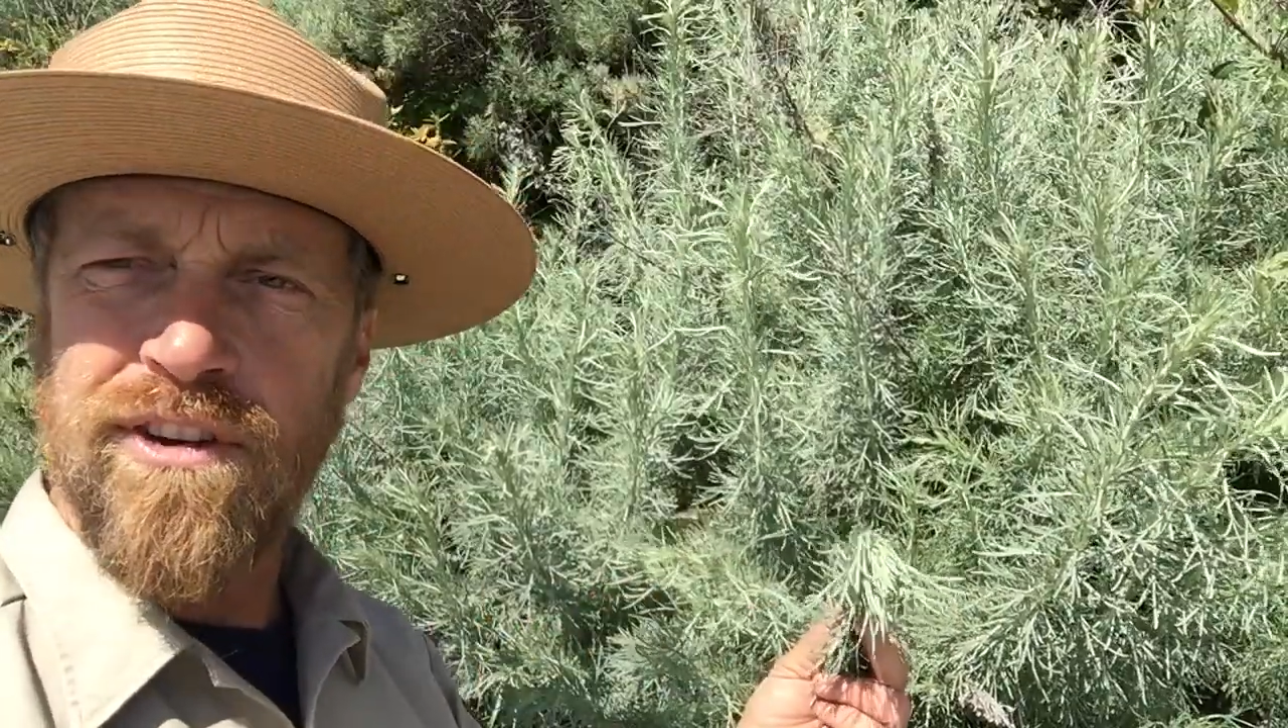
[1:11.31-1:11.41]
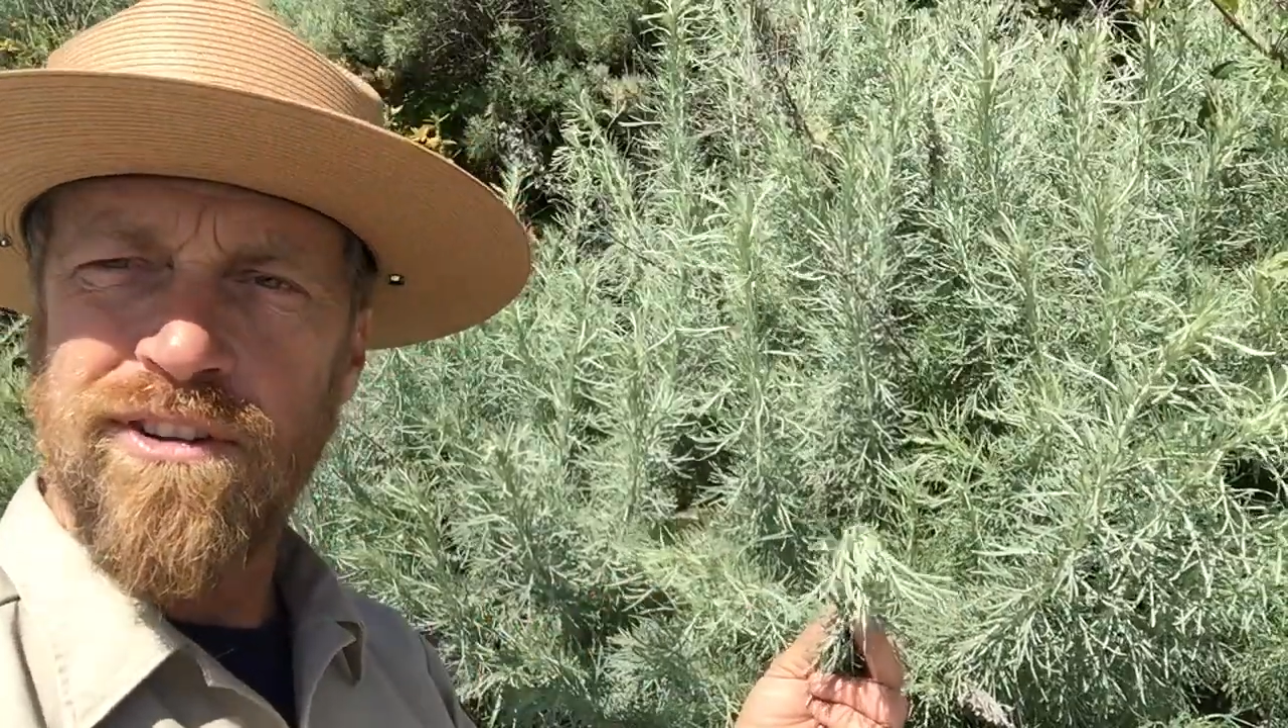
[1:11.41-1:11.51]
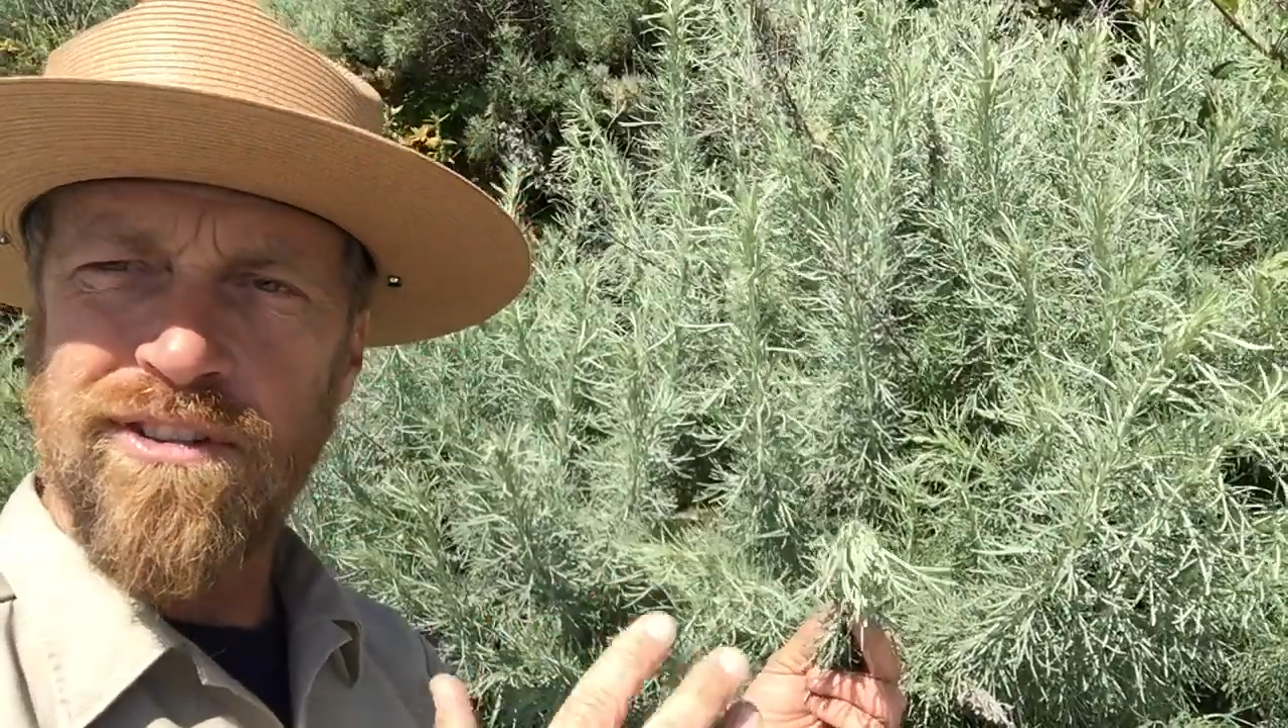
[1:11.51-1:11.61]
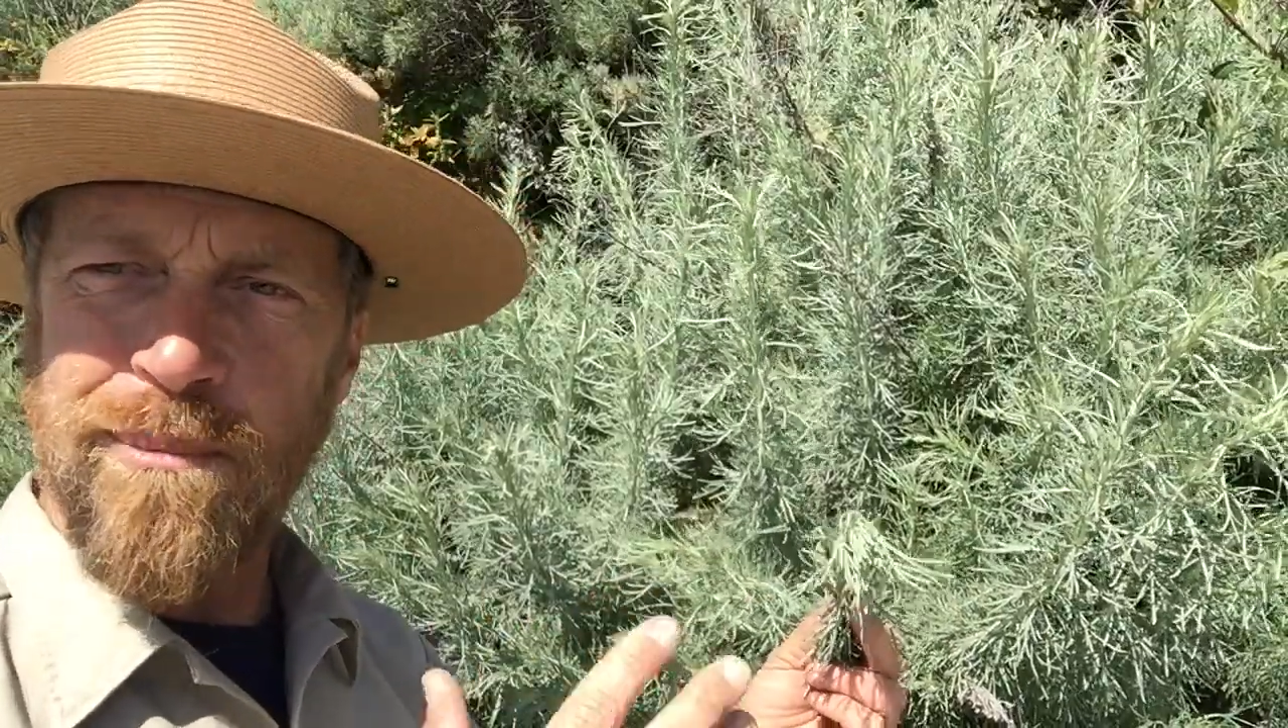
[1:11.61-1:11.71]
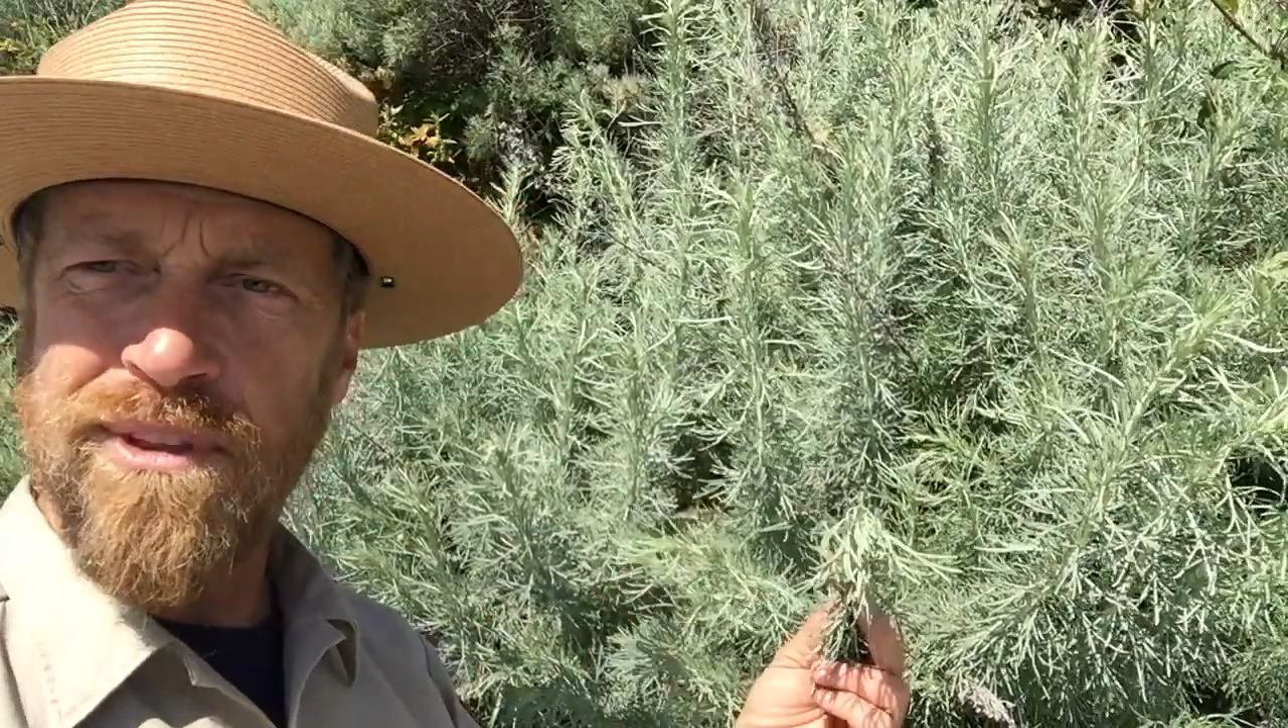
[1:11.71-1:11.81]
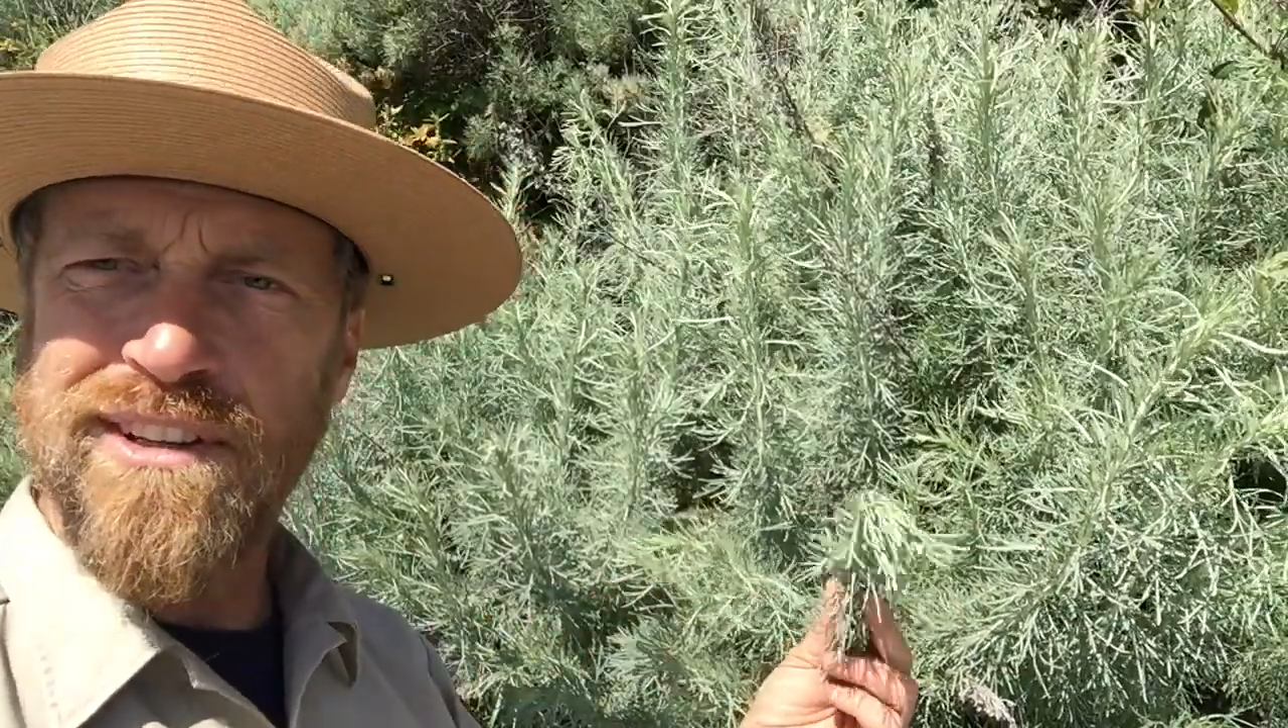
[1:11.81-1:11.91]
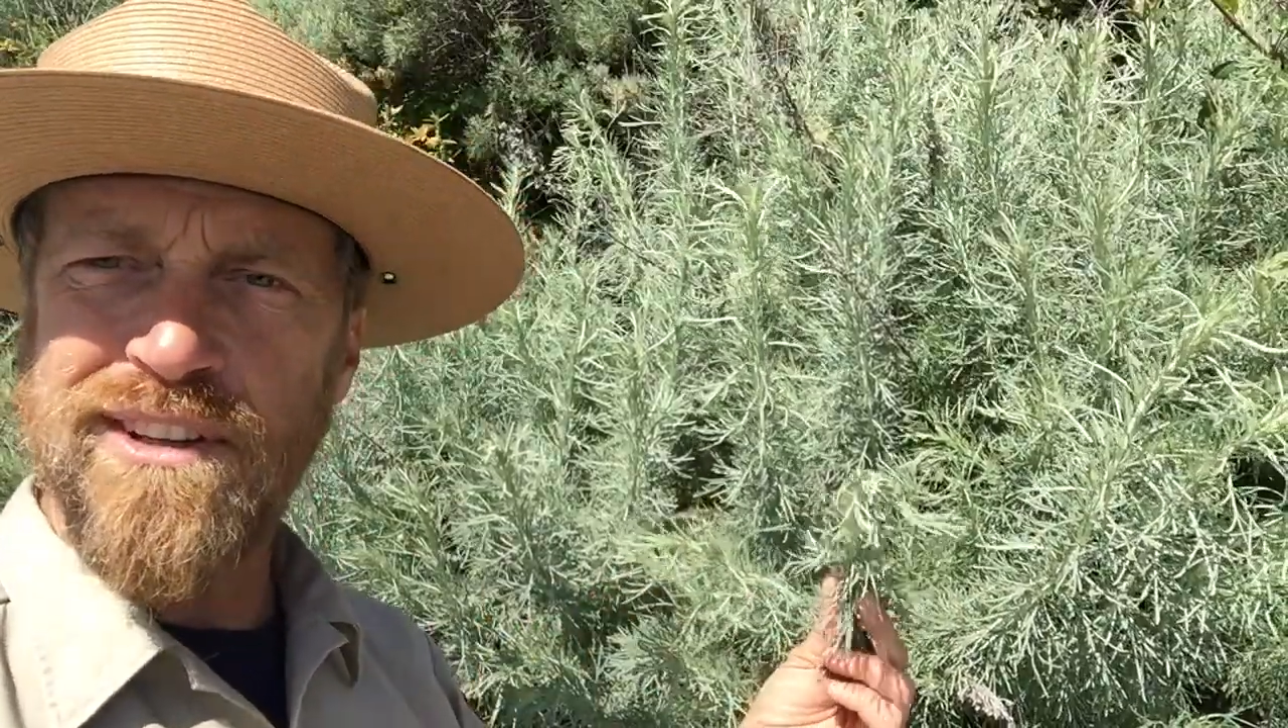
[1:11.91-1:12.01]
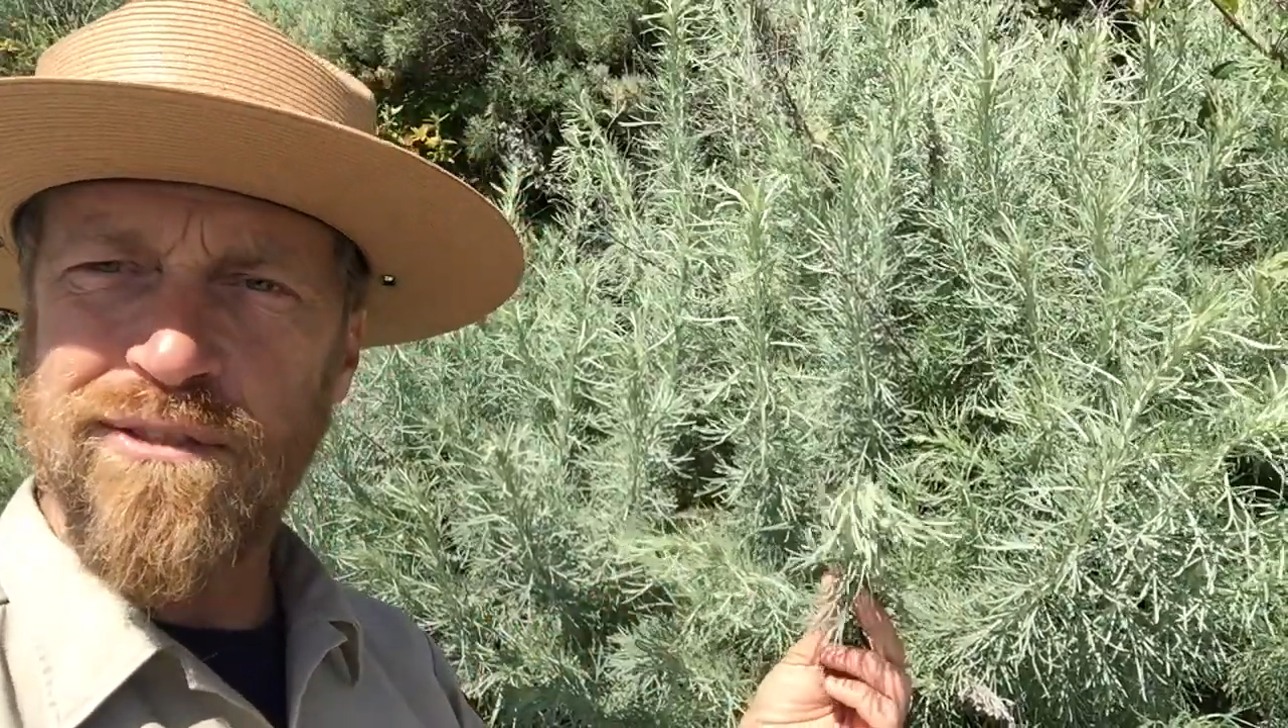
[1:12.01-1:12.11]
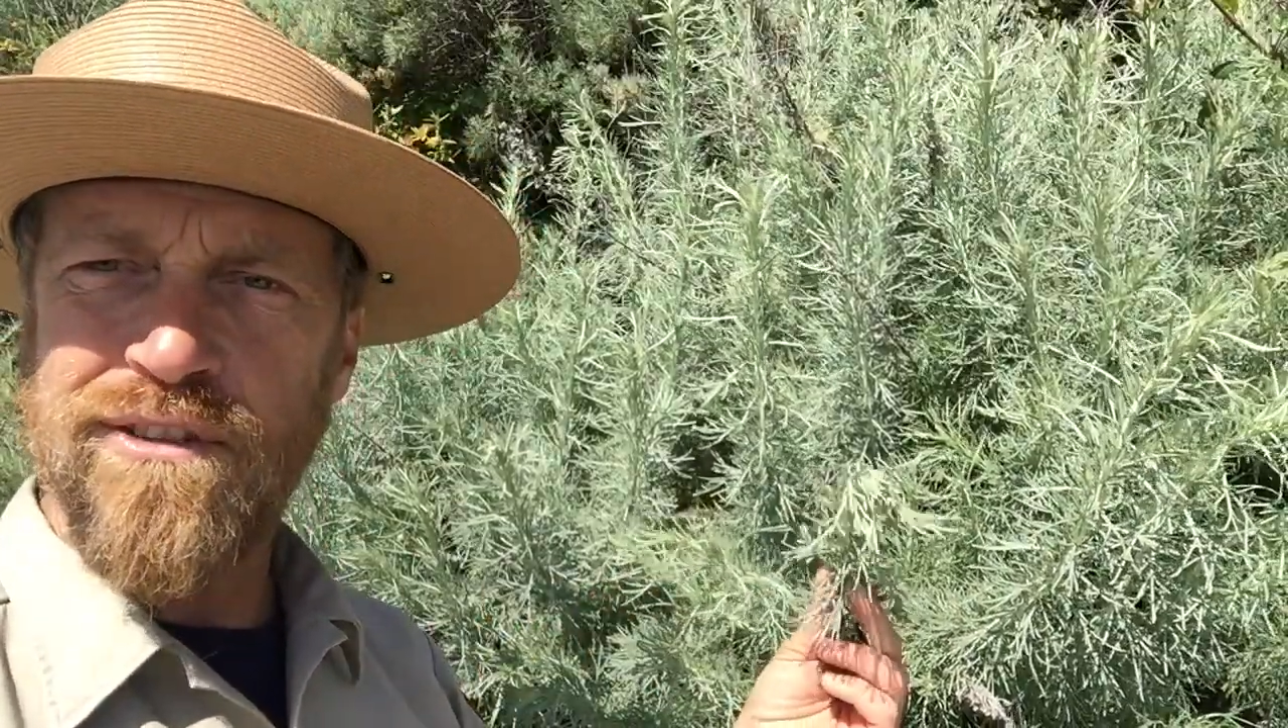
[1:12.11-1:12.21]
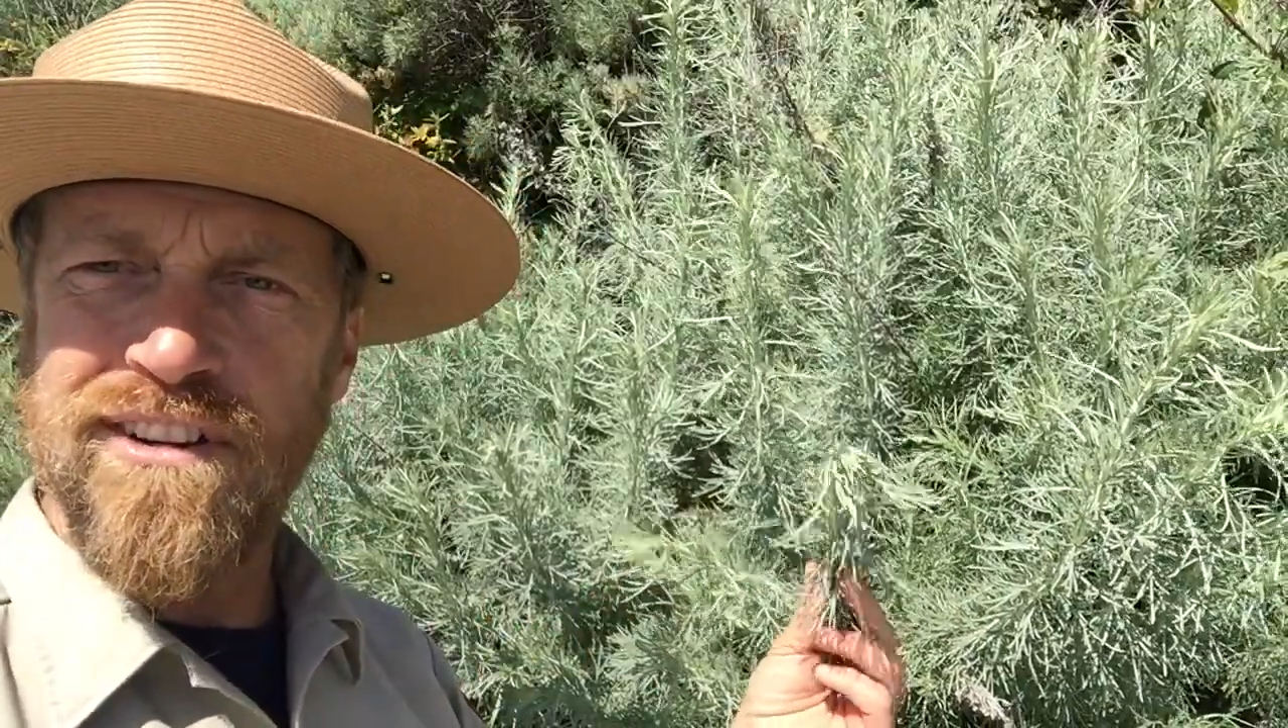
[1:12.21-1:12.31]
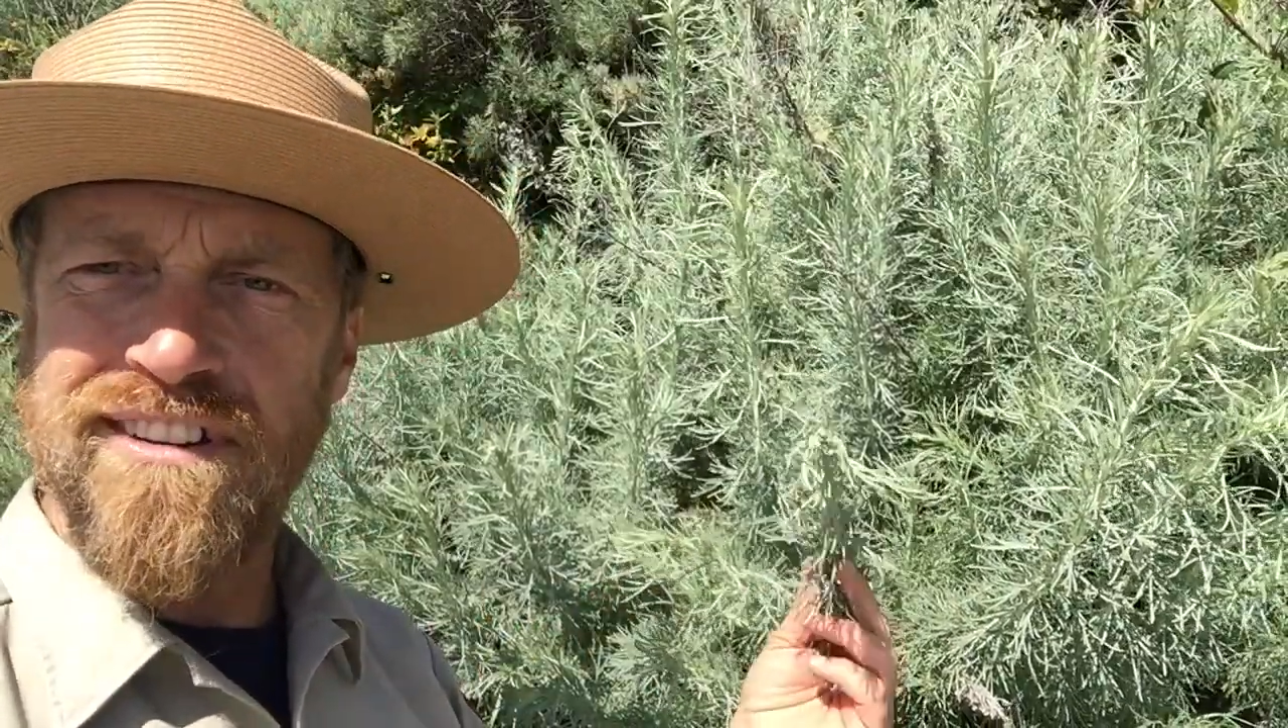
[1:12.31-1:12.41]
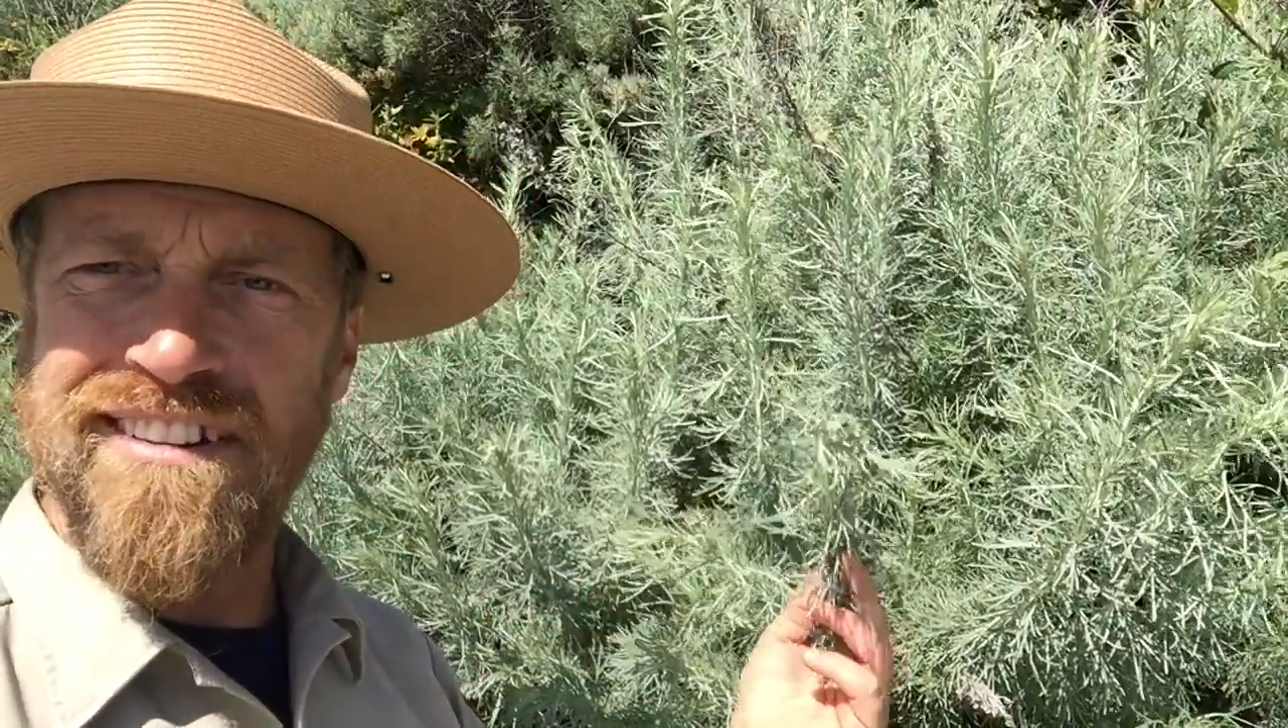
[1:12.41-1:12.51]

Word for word: something different.